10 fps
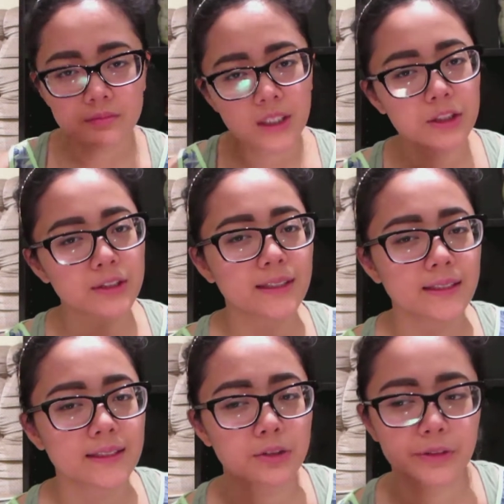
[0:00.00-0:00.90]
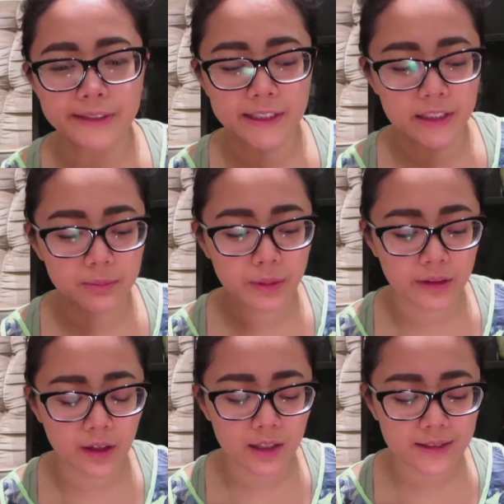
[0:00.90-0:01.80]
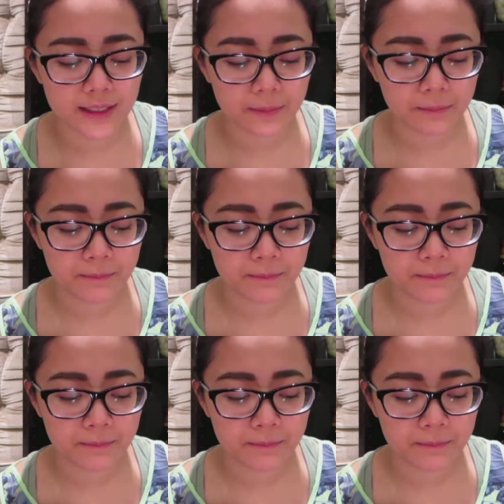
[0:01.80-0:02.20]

it just tastes like green tea, but not as like,